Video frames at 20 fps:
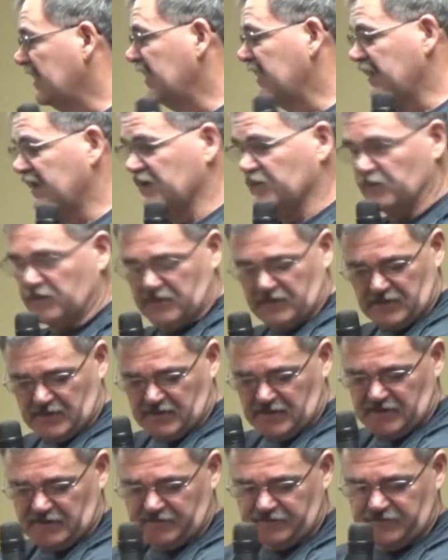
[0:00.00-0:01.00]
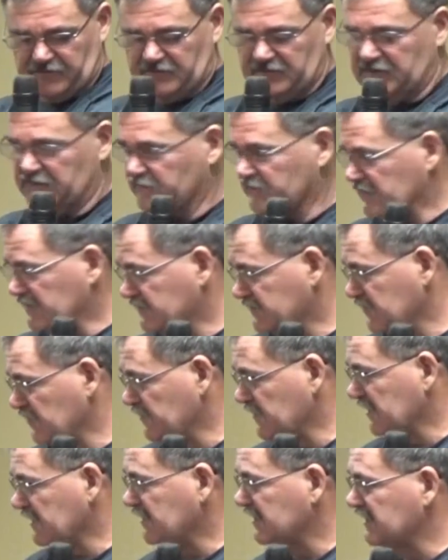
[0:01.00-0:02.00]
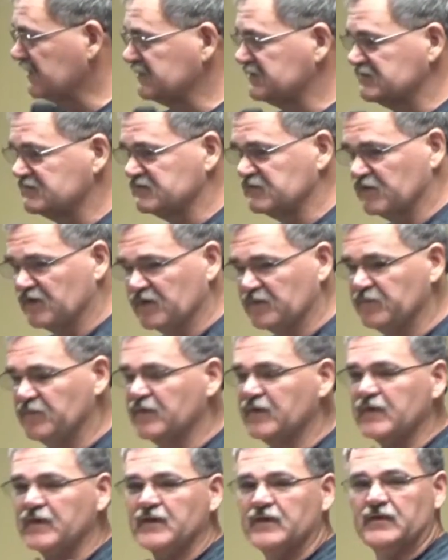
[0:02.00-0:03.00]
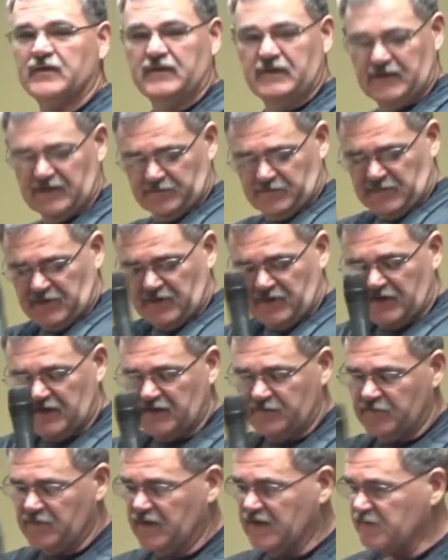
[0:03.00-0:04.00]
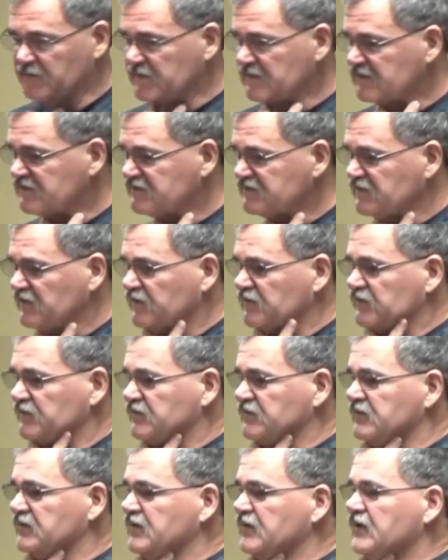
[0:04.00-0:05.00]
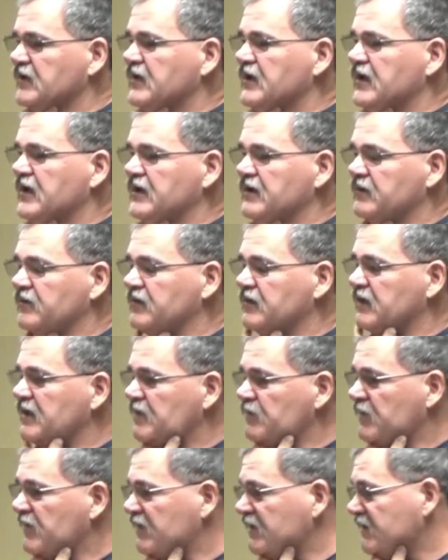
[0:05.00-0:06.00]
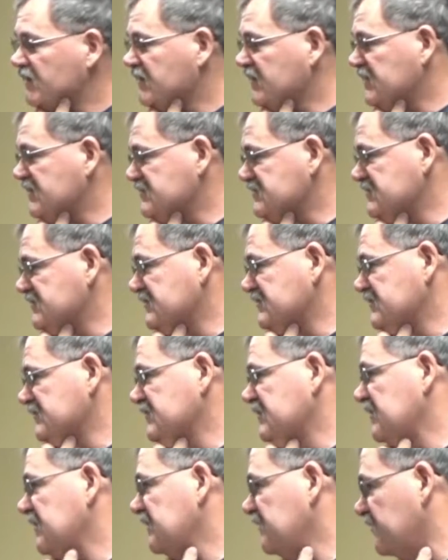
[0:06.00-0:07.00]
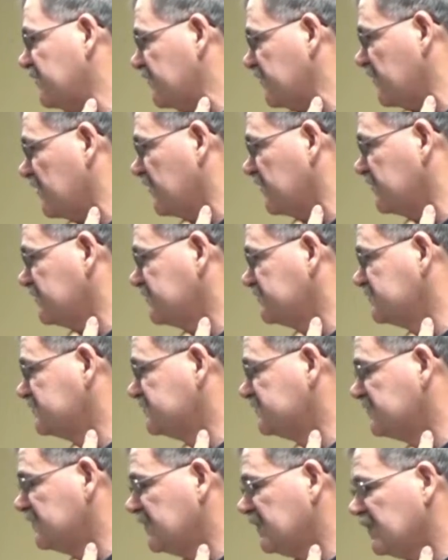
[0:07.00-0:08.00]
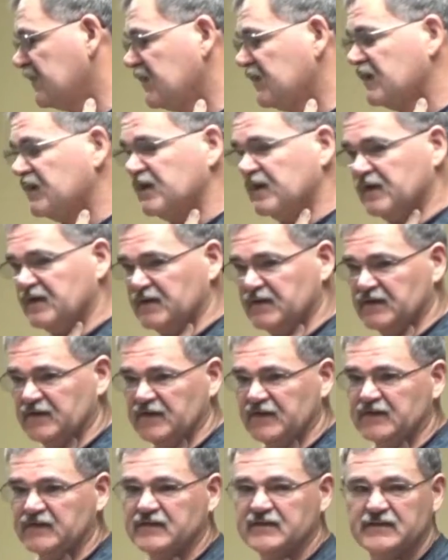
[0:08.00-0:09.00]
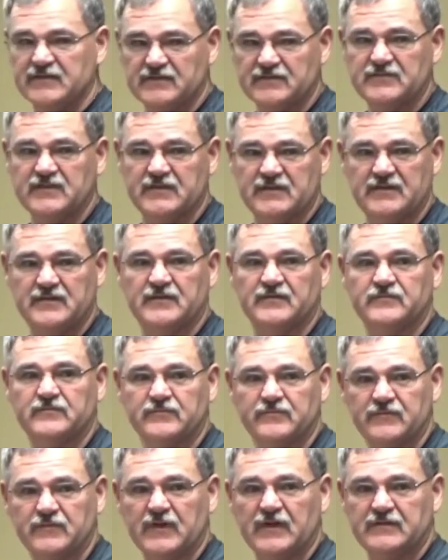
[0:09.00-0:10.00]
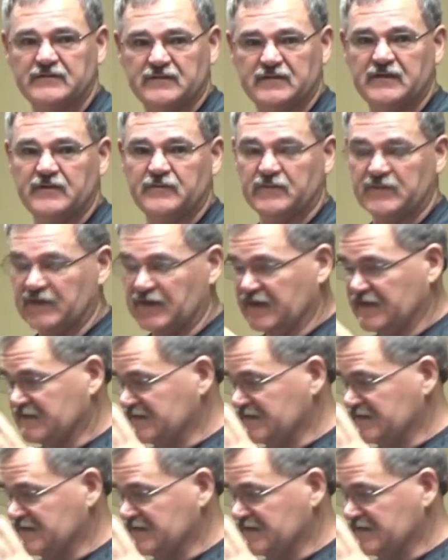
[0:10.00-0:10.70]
And it went off. And it went through my cousin's arm, nicked my mom in the shoulder, and hit my other cousin in the throat. And it killed him. I